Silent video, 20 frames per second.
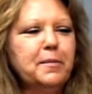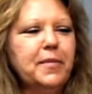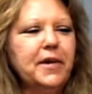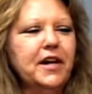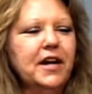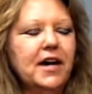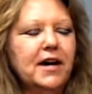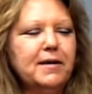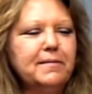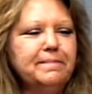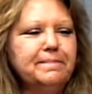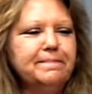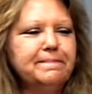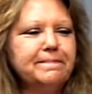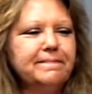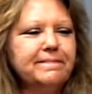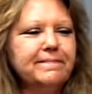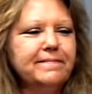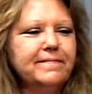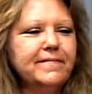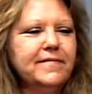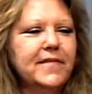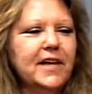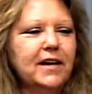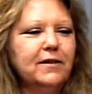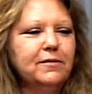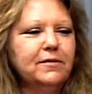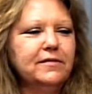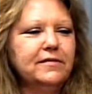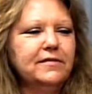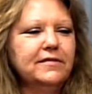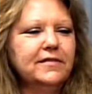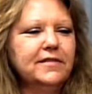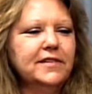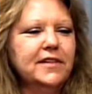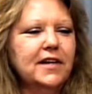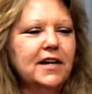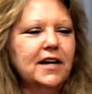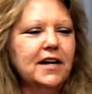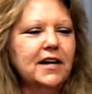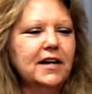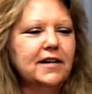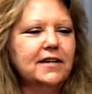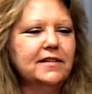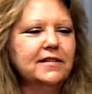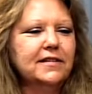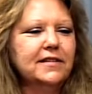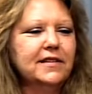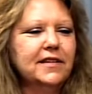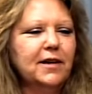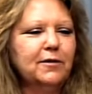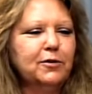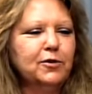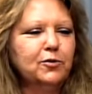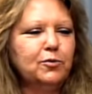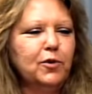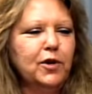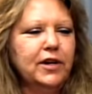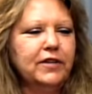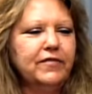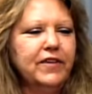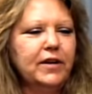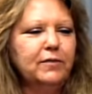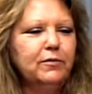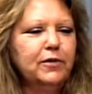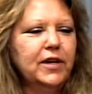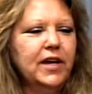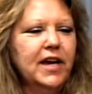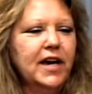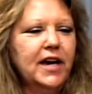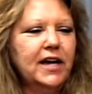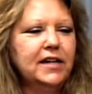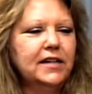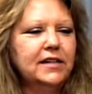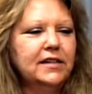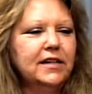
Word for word: But um, that, uh, that was one event we had.